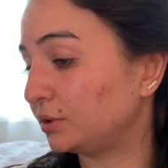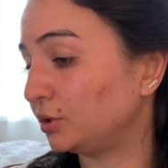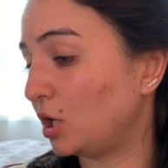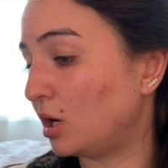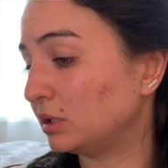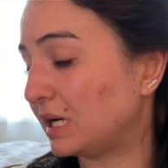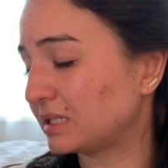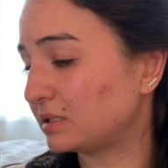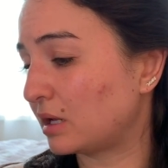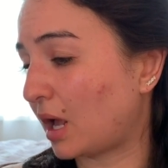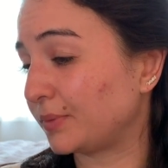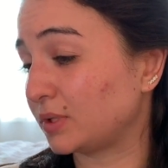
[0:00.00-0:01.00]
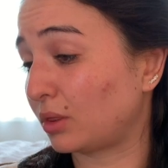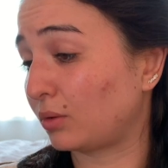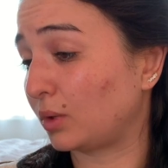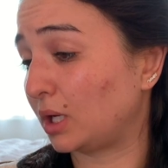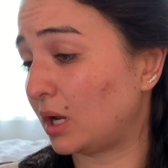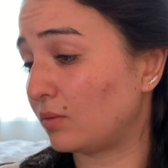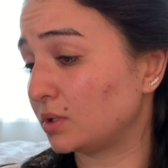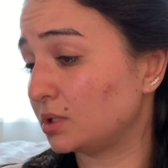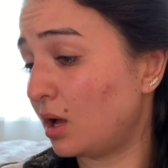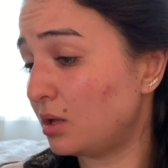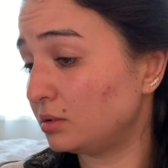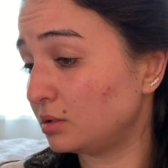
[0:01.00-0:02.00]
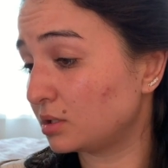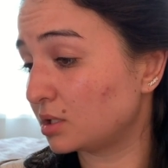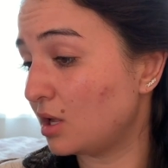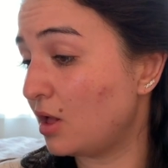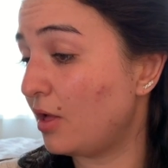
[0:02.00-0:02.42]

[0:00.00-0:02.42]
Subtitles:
Long lasting up to 3-day results.